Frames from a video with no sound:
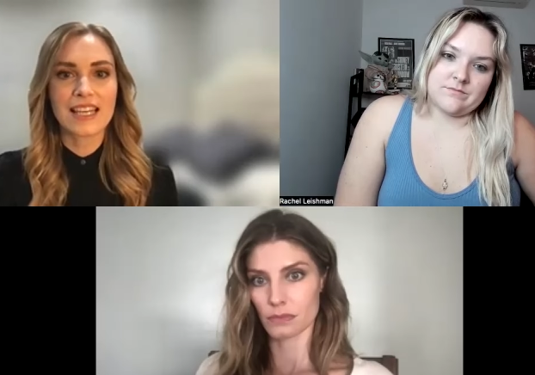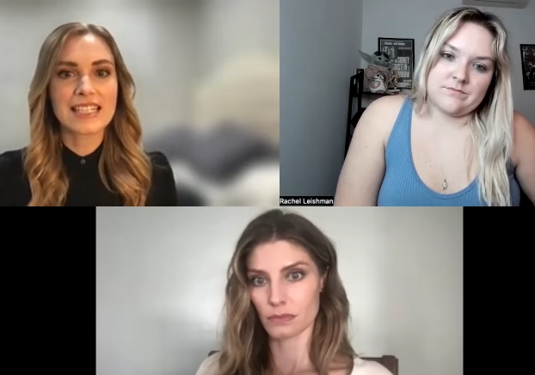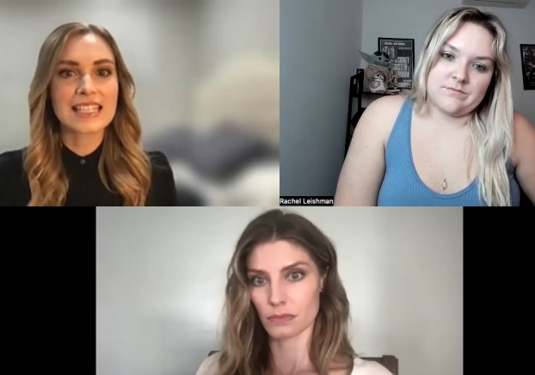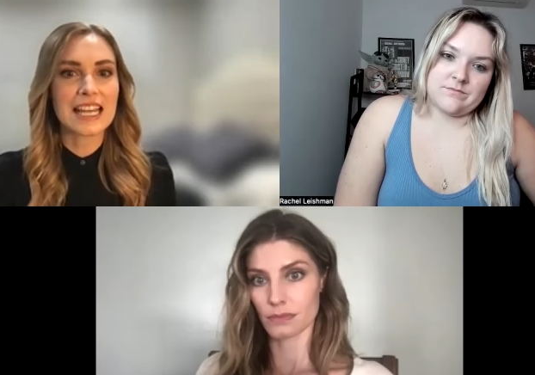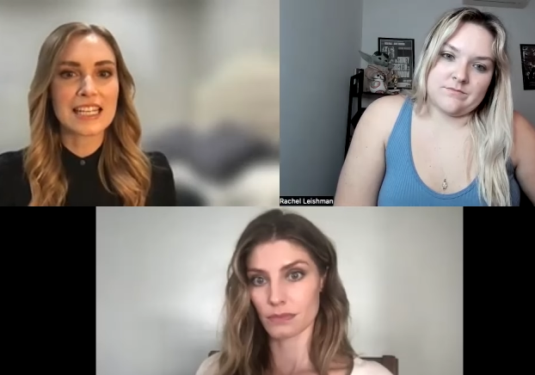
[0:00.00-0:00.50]

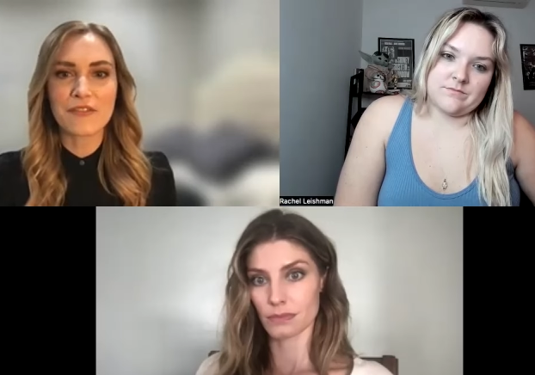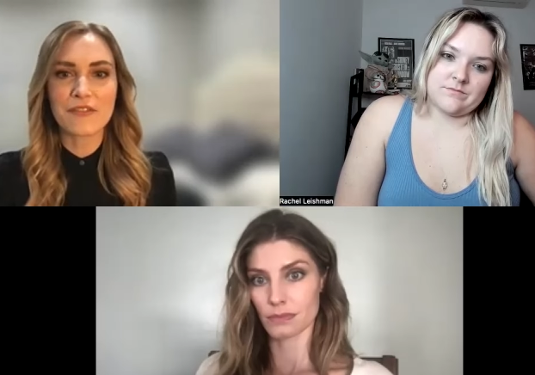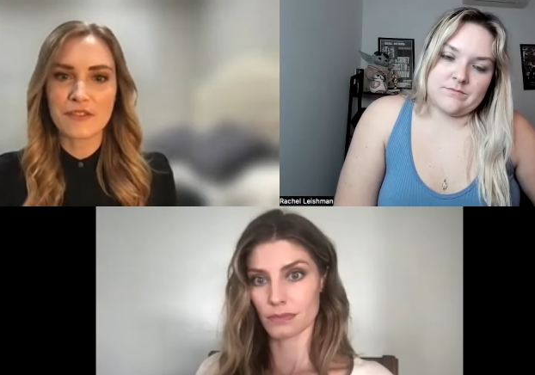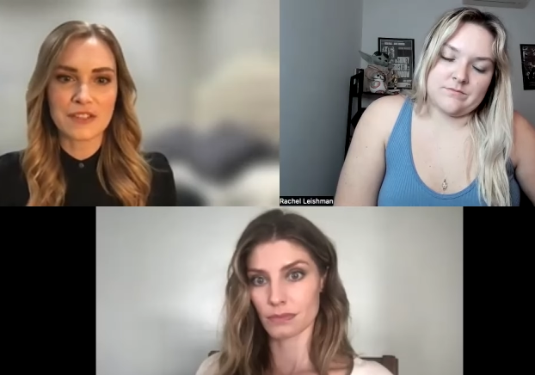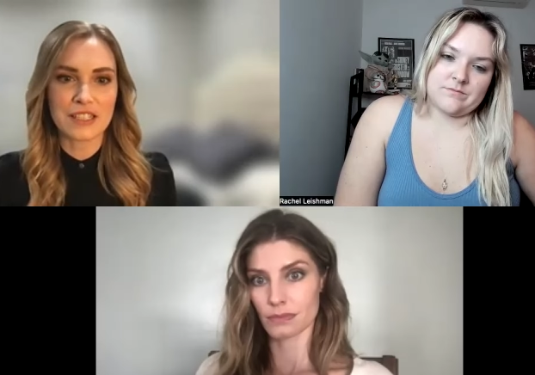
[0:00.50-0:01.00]
Speaker 1: set in the
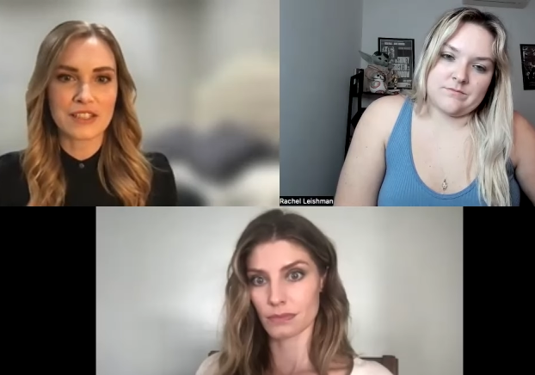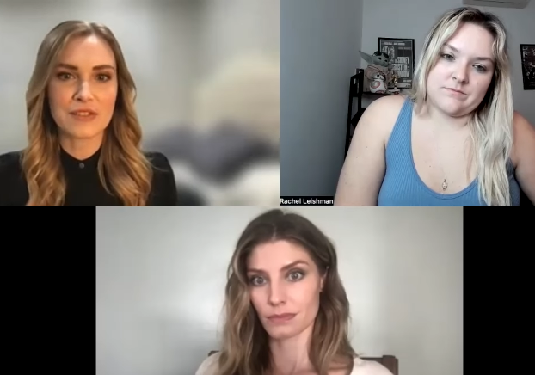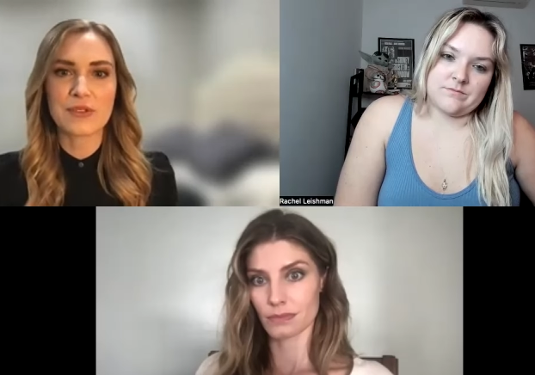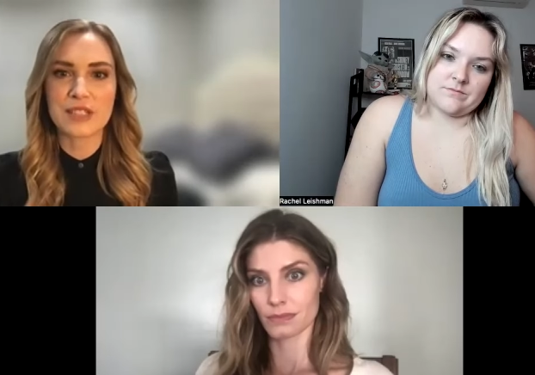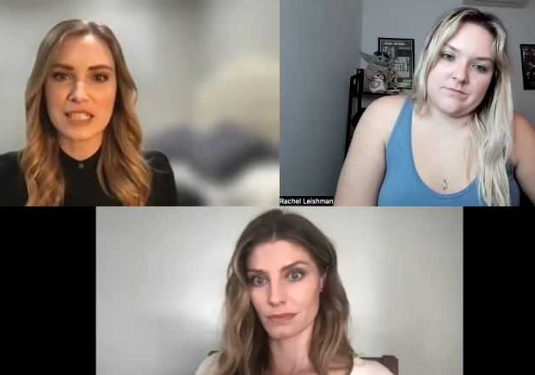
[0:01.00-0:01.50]
50s
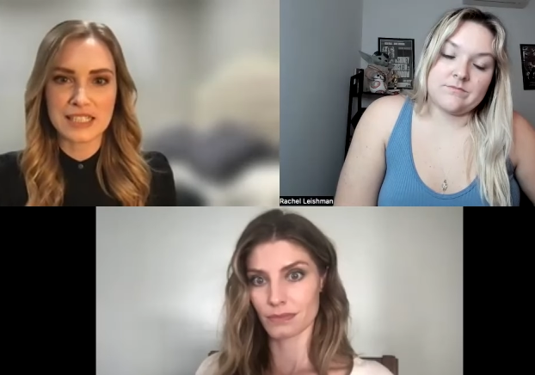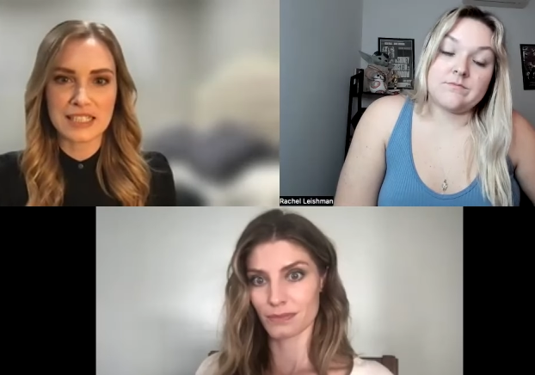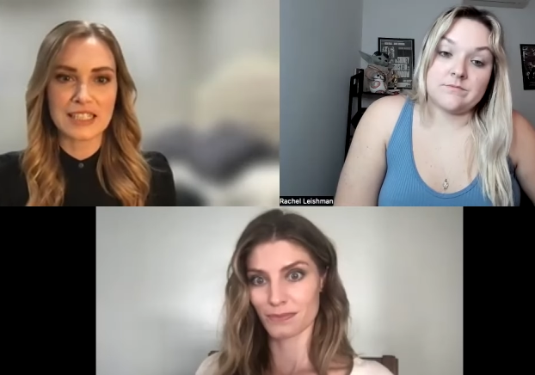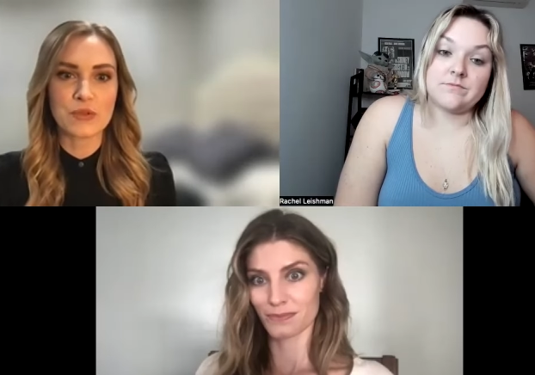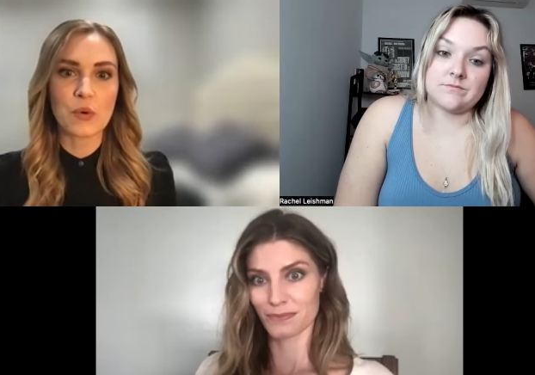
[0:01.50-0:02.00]
or
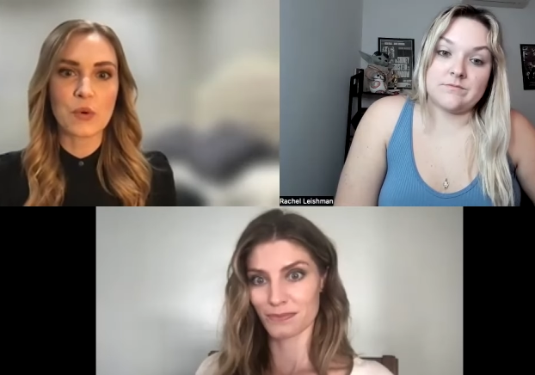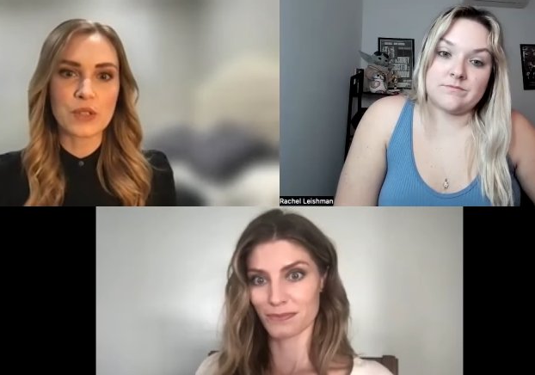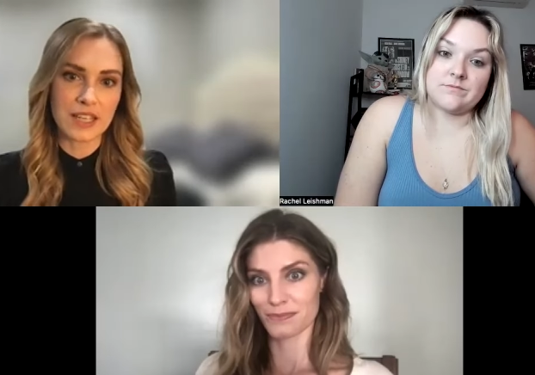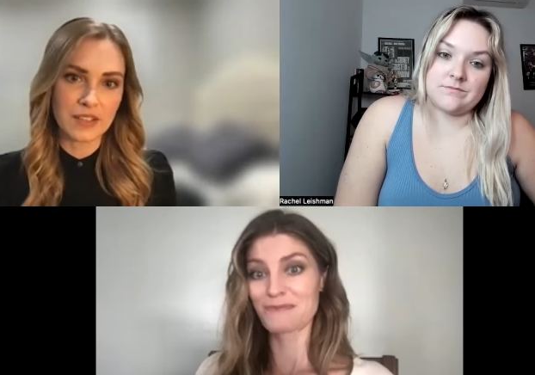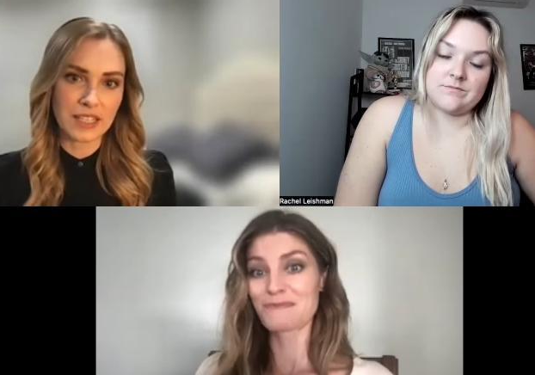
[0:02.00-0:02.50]
60s or
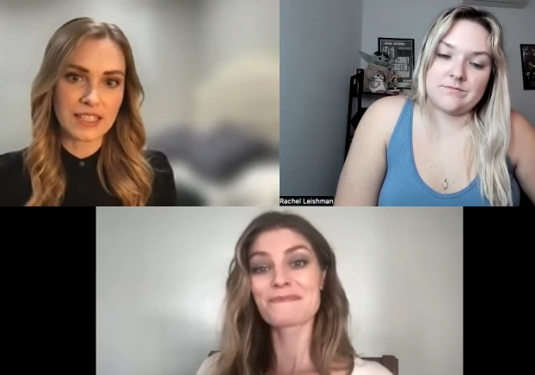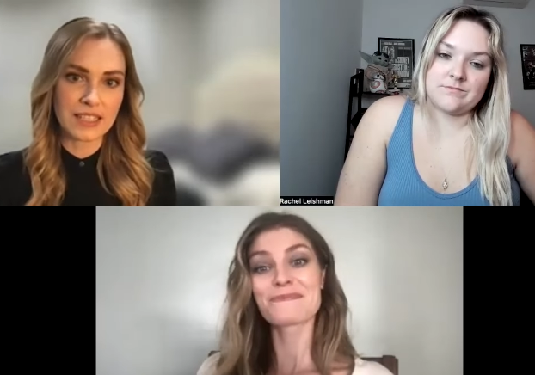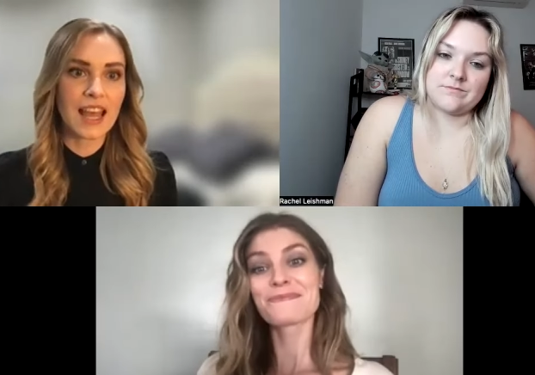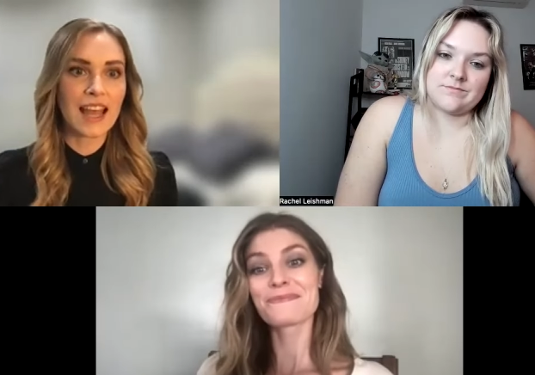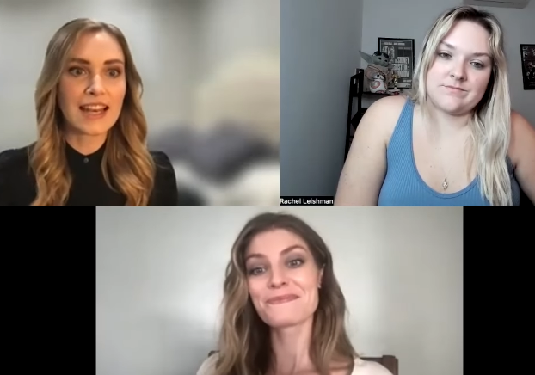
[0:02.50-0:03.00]
70s.
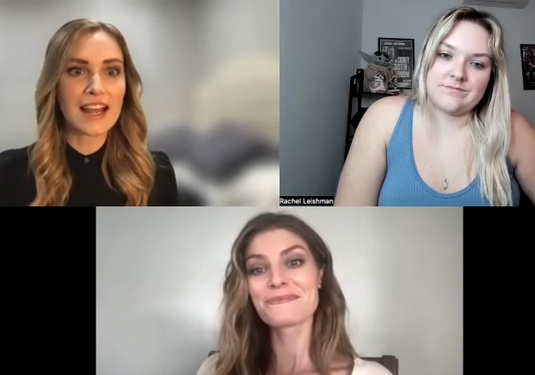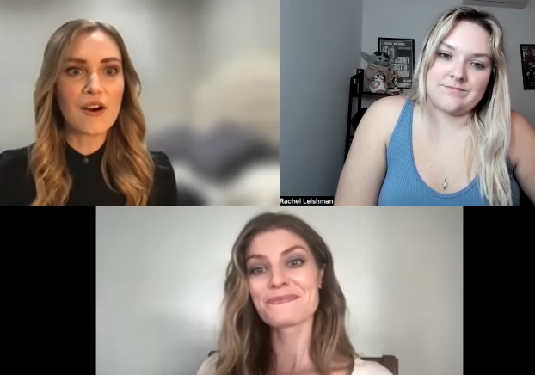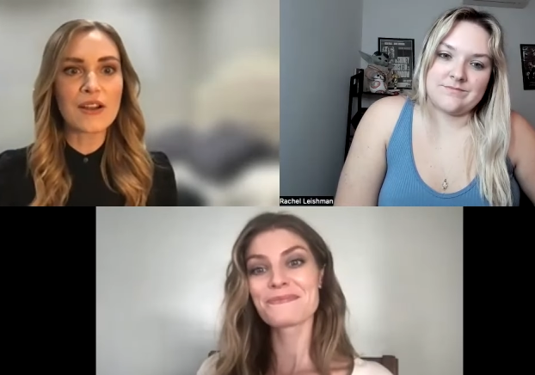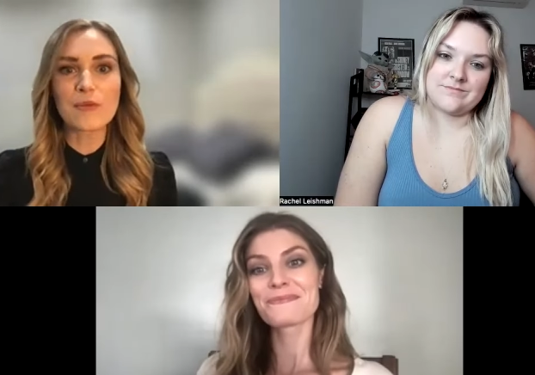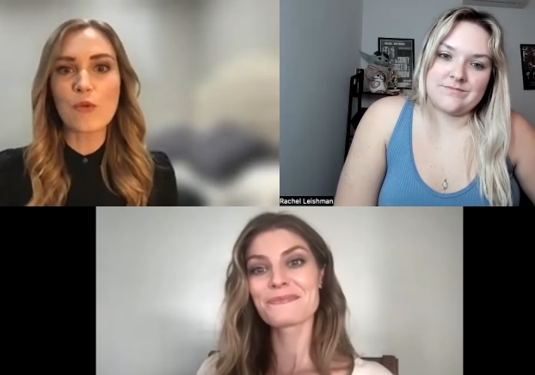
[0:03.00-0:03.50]
And
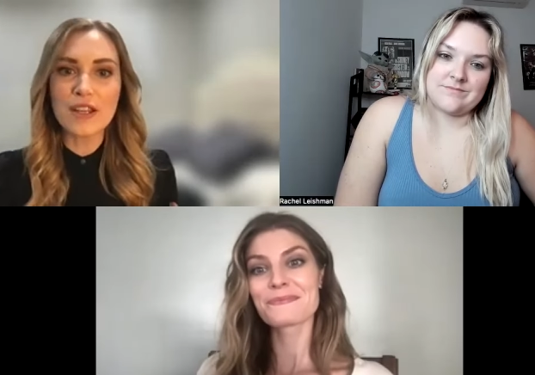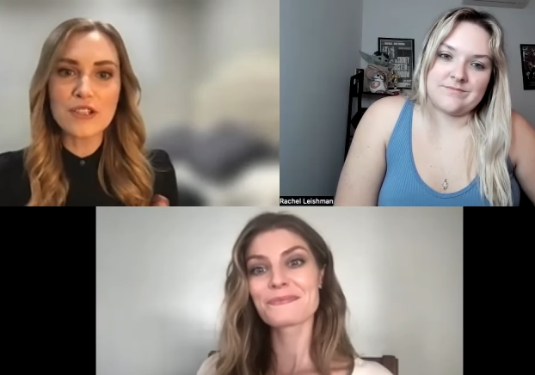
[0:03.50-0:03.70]
now in one